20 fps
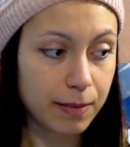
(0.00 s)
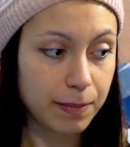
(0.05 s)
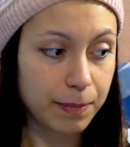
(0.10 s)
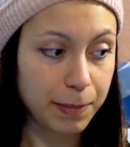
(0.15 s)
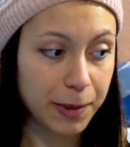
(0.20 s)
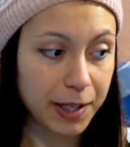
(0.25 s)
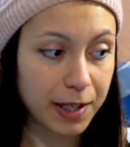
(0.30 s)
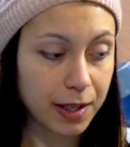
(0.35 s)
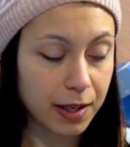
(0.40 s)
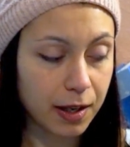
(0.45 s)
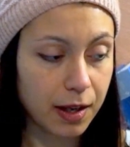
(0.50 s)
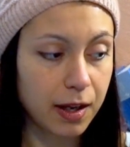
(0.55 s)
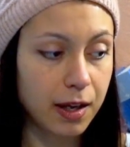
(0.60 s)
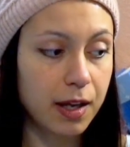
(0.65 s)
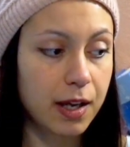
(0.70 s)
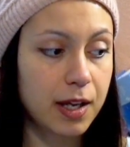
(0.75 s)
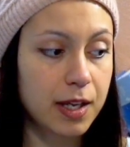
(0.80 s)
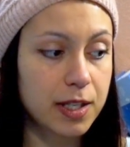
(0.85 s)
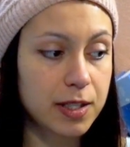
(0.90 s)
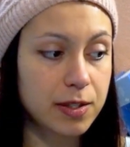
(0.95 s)

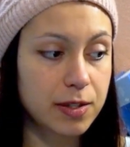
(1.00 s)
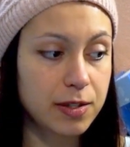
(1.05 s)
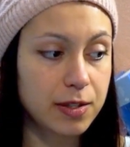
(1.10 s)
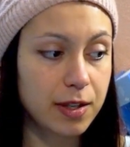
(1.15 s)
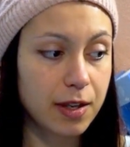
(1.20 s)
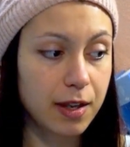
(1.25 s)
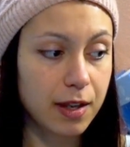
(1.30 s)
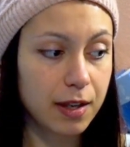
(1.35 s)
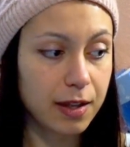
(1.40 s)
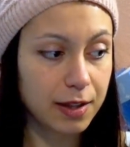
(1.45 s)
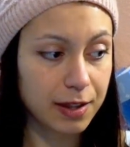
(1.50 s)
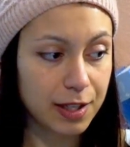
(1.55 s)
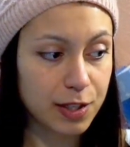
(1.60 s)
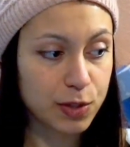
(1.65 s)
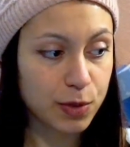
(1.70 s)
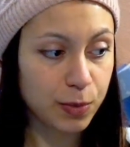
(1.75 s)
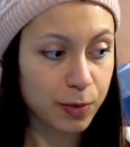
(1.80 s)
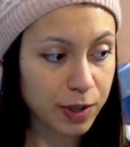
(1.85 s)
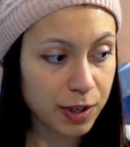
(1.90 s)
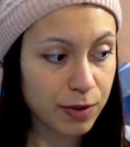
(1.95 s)
because
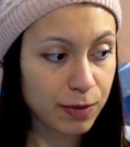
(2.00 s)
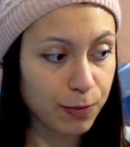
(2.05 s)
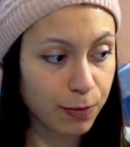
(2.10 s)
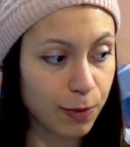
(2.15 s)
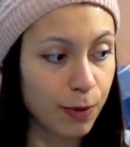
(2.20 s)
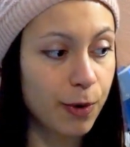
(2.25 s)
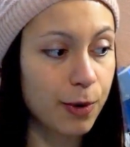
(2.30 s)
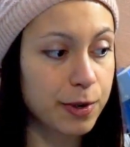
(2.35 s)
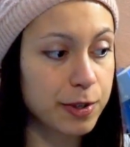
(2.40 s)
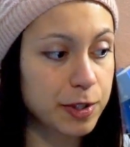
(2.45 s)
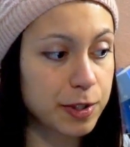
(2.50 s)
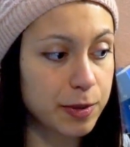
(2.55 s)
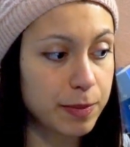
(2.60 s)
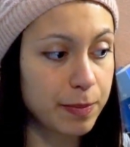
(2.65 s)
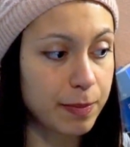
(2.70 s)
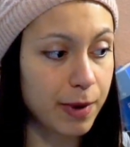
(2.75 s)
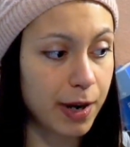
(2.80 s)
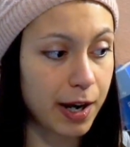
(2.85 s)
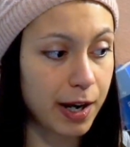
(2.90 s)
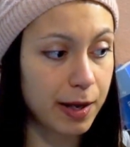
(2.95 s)
this reinforced
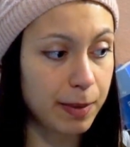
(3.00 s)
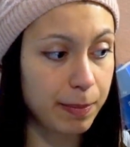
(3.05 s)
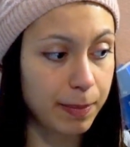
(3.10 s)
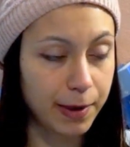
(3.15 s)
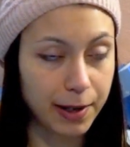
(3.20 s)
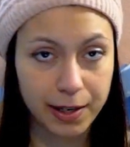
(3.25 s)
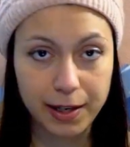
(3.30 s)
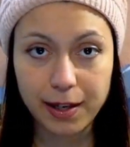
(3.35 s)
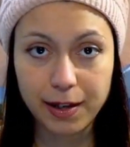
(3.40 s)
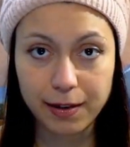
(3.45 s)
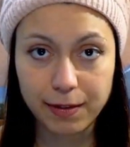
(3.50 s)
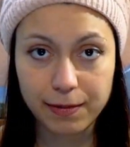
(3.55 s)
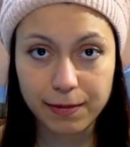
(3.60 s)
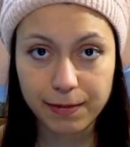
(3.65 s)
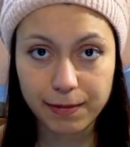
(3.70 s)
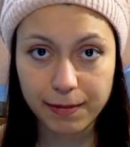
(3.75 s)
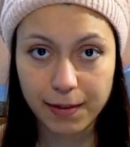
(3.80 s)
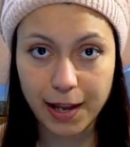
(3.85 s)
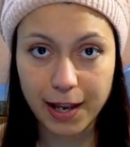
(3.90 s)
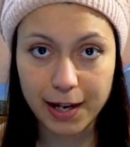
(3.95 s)
my belief
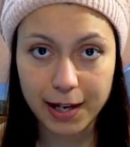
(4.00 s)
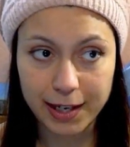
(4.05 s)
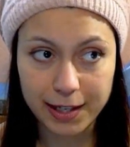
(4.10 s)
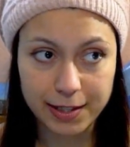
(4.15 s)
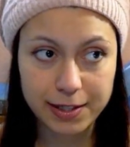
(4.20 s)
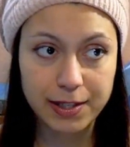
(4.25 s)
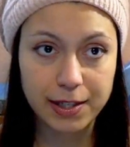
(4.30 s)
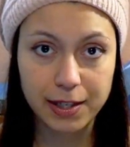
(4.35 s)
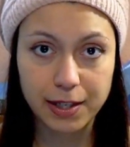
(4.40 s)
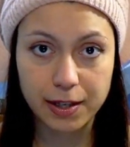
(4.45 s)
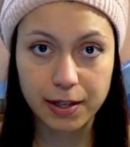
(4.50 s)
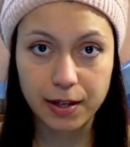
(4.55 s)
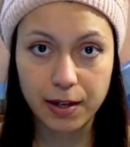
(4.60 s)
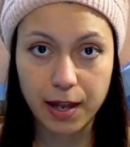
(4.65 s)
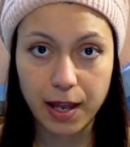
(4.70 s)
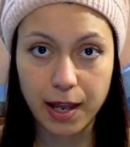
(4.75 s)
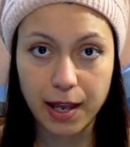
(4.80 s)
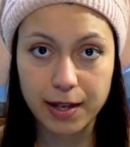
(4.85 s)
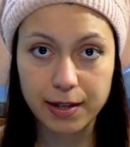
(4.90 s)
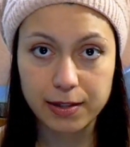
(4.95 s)
and idea
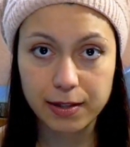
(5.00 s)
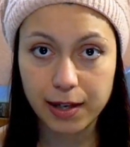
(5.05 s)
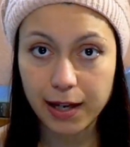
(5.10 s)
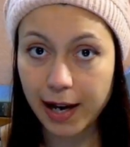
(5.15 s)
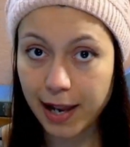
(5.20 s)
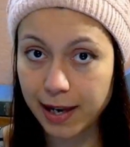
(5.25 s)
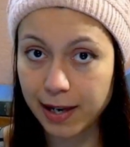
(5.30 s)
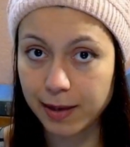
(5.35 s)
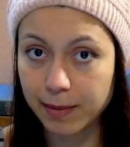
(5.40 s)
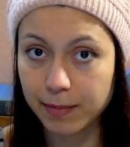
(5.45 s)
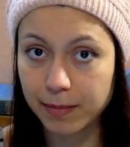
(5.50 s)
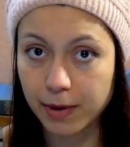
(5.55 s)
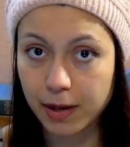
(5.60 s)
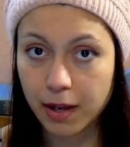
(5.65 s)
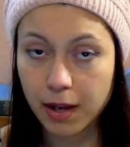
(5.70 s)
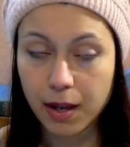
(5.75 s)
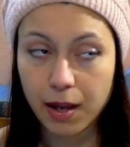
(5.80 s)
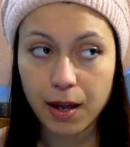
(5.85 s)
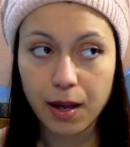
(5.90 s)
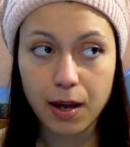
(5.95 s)
and claim
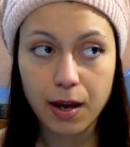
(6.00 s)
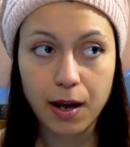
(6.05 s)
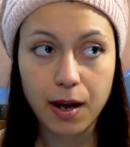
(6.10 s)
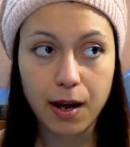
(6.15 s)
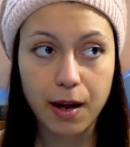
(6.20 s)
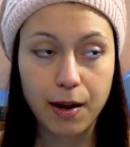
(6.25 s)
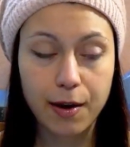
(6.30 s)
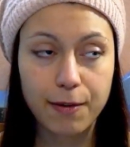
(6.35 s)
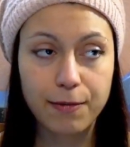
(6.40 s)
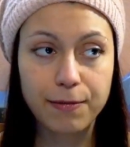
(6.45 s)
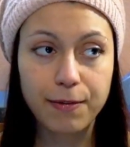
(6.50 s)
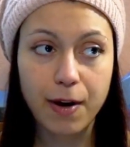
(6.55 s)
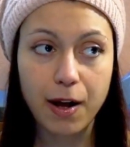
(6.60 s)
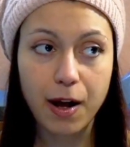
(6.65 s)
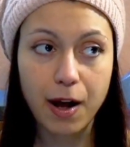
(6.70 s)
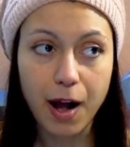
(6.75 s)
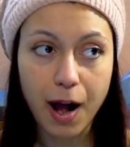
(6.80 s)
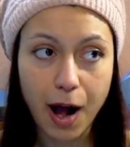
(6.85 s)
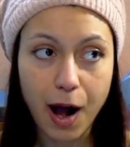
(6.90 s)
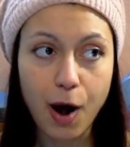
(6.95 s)
of
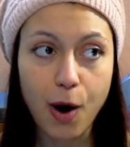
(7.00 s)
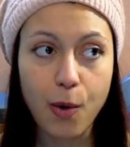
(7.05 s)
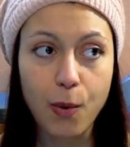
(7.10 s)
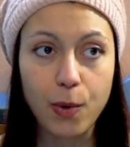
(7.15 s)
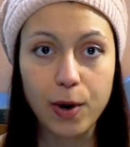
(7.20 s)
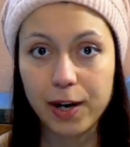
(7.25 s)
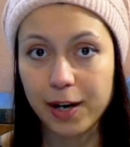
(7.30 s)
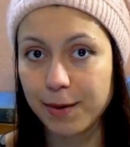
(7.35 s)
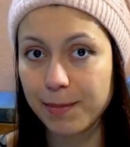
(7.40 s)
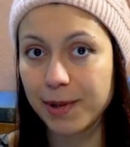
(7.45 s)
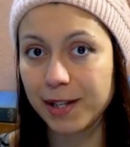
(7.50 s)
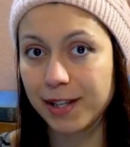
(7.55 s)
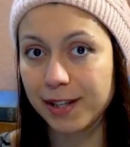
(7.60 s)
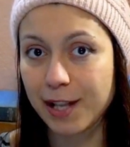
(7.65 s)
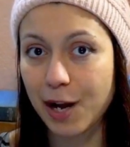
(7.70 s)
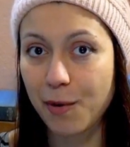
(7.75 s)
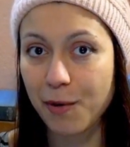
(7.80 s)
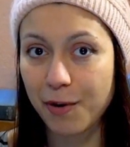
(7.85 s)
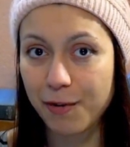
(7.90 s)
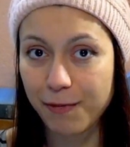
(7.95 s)
how limited
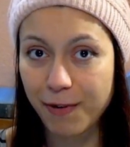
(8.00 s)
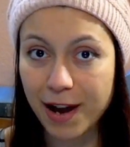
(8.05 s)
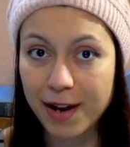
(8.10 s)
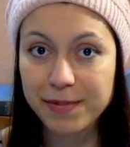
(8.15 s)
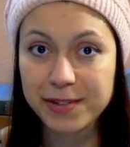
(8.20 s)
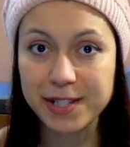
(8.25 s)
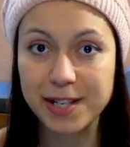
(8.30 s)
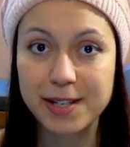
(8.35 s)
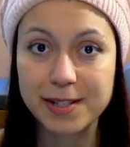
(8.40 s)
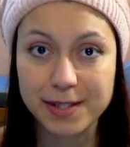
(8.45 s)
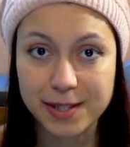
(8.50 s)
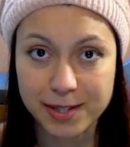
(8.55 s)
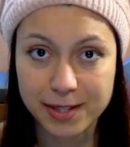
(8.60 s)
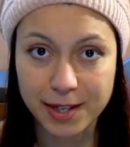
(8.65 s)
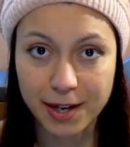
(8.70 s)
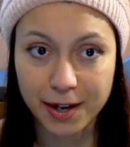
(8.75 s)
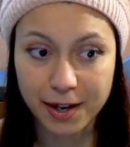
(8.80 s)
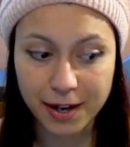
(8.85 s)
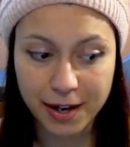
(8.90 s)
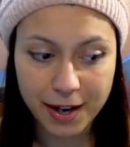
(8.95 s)
our 5 senses
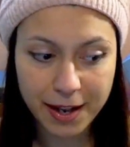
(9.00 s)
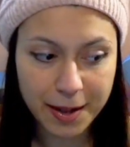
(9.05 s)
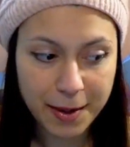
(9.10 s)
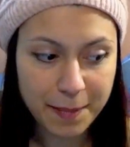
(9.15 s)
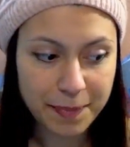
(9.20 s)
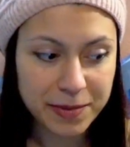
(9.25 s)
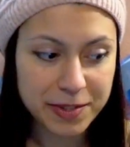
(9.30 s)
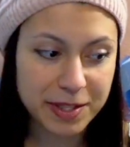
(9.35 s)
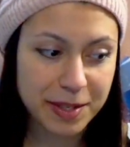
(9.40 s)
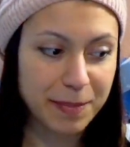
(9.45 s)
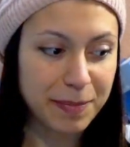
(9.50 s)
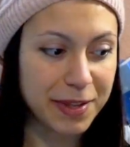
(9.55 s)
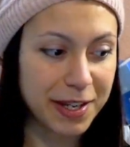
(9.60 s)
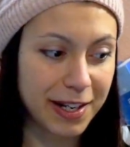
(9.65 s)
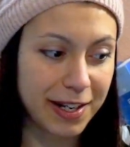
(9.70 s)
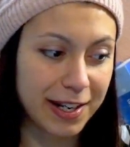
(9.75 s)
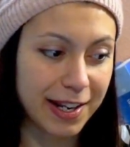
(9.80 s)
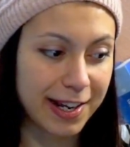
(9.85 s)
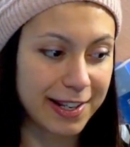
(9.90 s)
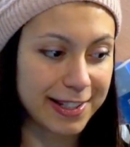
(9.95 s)
are.
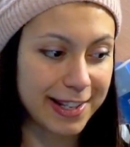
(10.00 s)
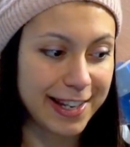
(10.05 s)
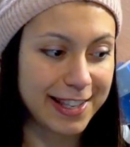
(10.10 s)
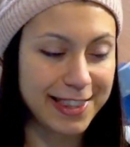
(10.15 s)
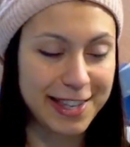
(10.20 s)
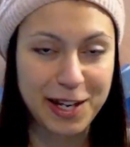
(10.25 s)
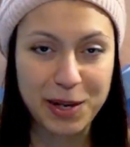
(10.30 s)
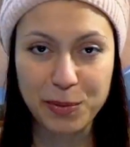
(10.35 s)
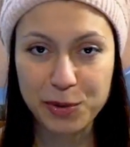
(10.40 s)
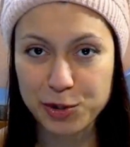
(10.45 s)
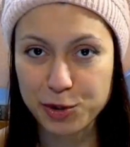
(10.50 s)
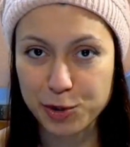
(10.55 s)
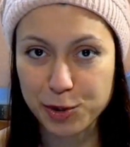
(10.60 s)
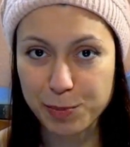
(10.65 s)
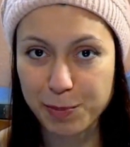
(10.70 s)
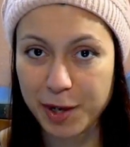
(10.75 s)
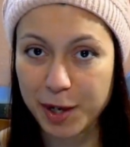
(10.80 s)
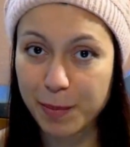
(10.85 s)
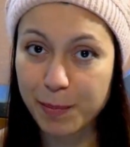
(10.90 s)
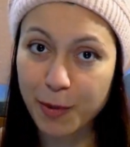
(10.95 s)
Something that I think we should
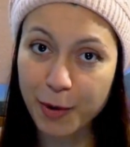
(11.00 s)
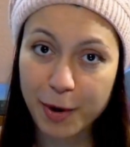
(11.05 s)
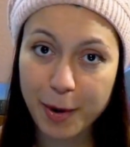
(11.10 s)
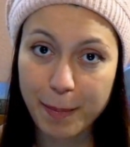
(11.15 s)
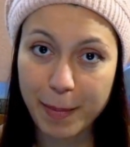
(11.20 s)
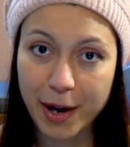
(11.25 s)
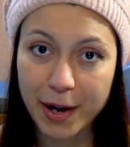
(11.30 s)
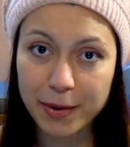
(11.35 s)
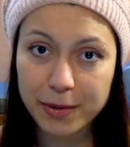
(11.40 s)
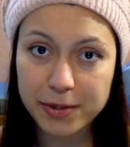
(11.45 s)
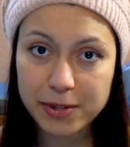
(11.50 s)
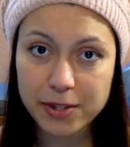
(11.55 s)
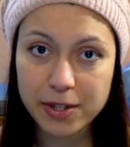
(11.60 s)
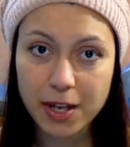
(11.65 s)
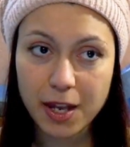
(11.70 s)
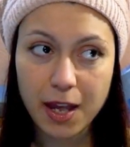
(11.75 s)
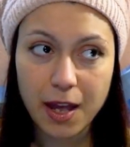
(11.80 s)
speak more about.